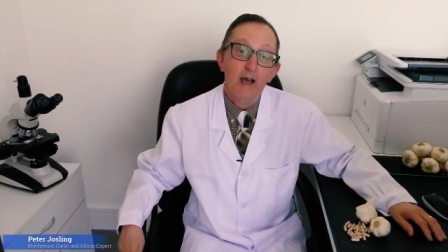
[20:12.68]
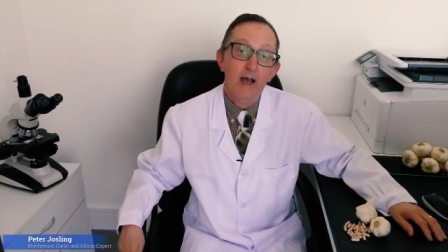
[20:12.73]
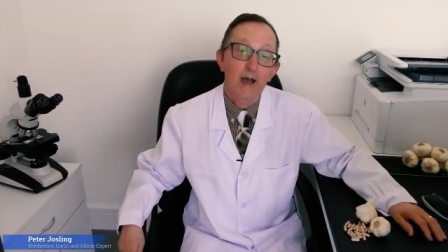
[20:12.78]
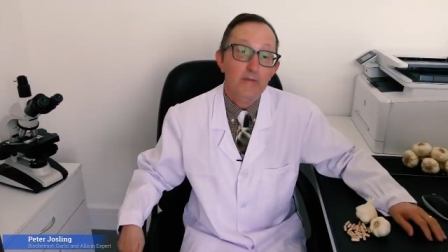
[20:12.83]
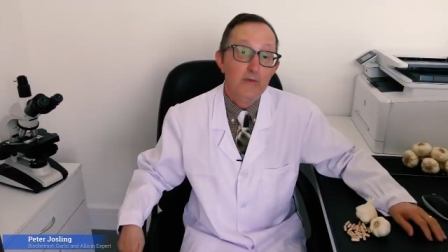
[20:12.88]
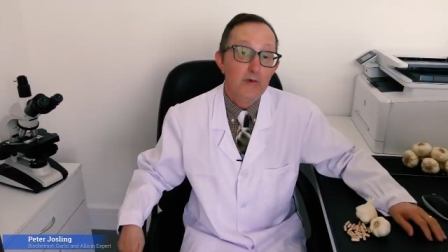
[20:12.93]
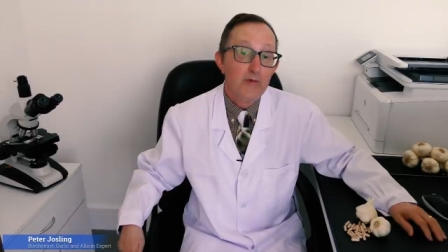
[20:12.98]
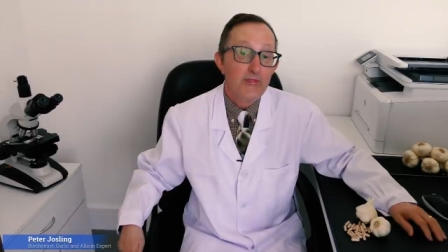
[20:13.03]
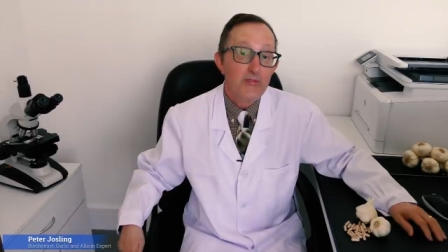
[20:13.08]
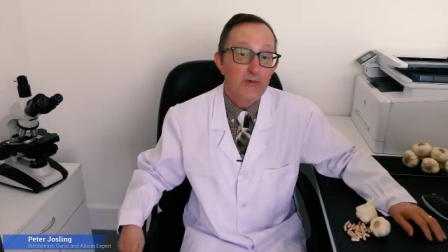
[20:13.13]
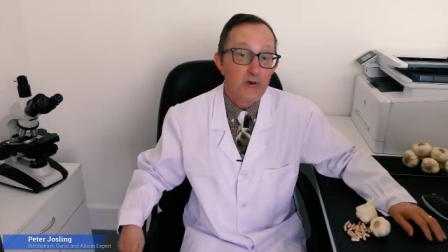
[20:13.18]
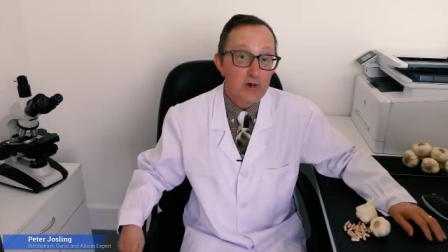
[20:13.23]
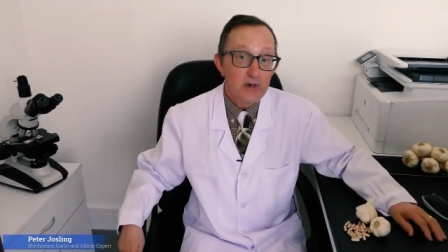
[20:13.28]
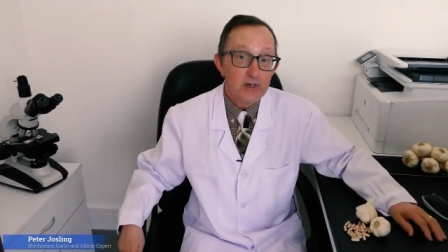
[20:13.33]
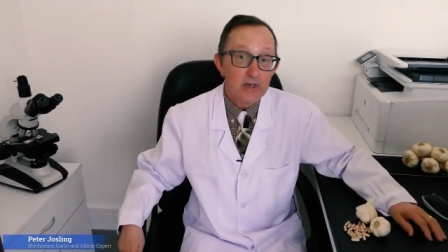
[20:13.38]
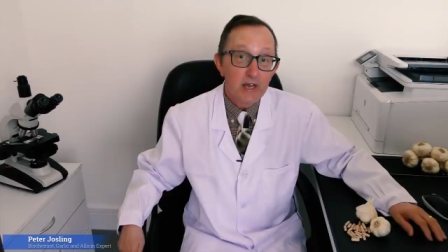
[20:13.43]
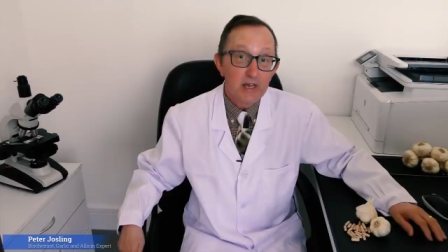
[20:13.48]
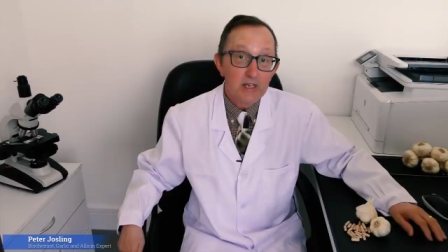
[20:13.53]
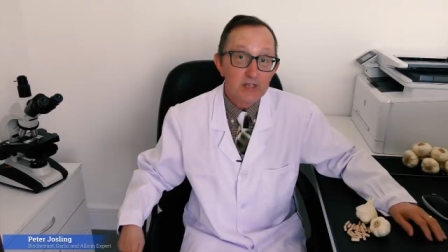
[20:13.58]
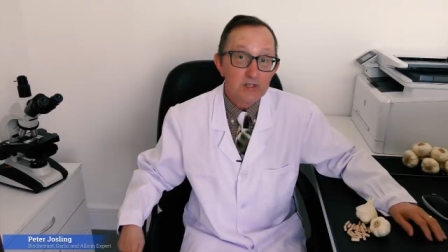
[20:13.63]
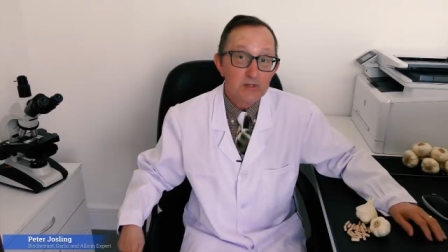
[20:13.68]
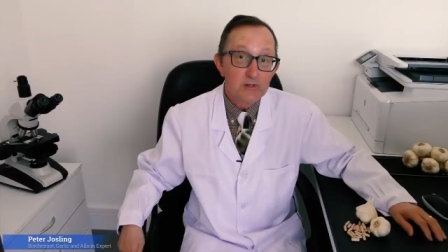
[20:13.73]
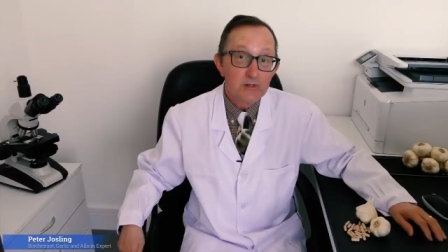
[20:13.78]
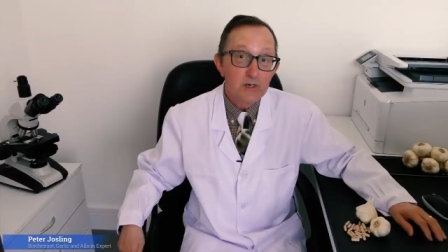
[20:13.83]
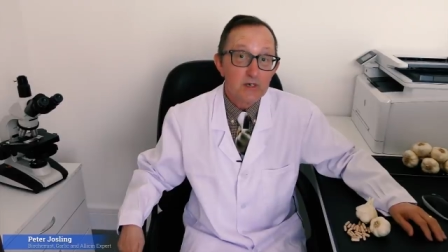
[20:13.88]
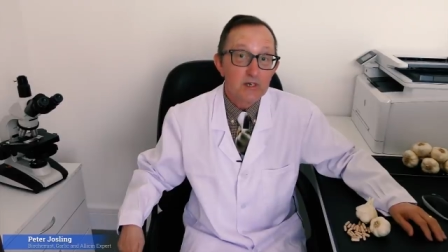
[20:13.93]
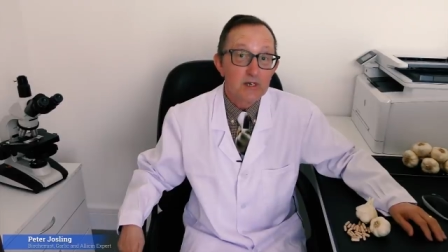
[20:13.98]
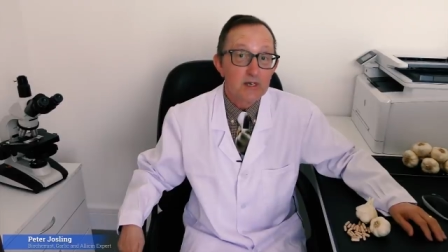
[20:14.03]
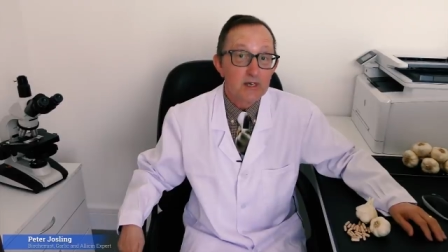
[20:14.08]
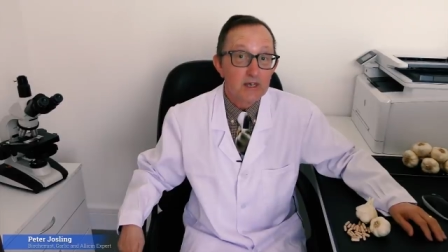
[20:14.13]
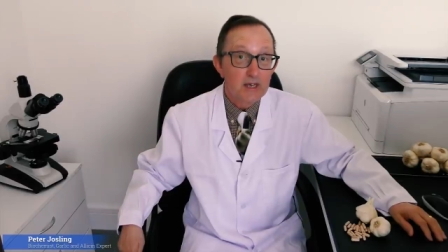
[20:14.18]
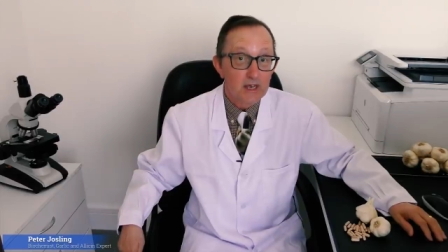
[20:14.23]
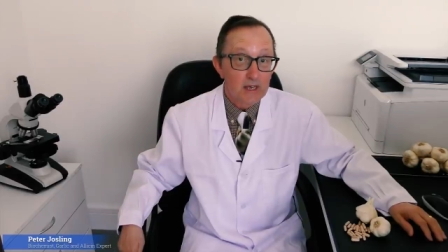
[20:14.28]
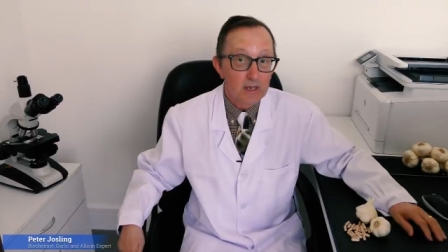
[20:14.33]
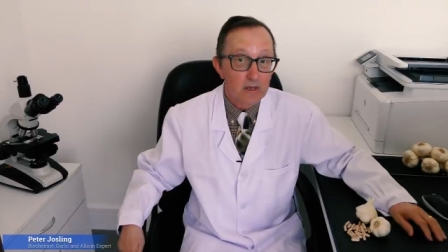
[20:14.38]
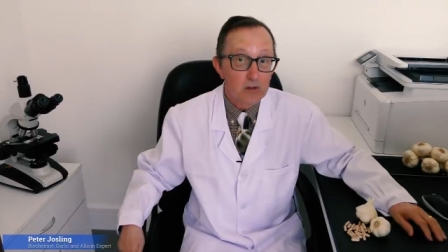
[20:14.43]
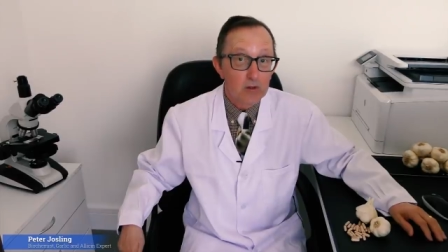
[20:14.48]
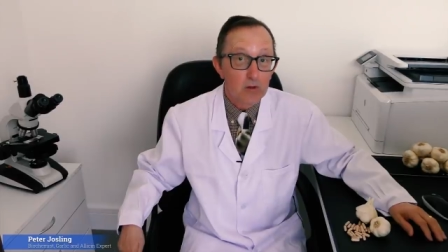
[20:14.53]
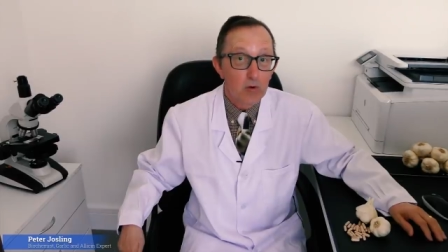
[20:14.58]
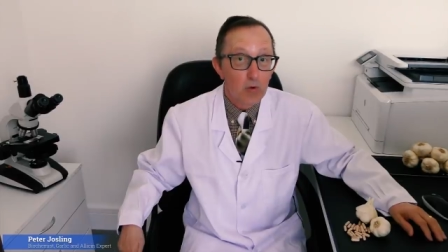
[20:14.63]
And the third agent that can
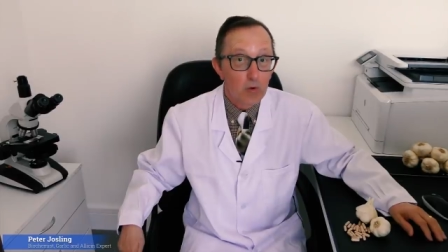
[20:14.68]
kill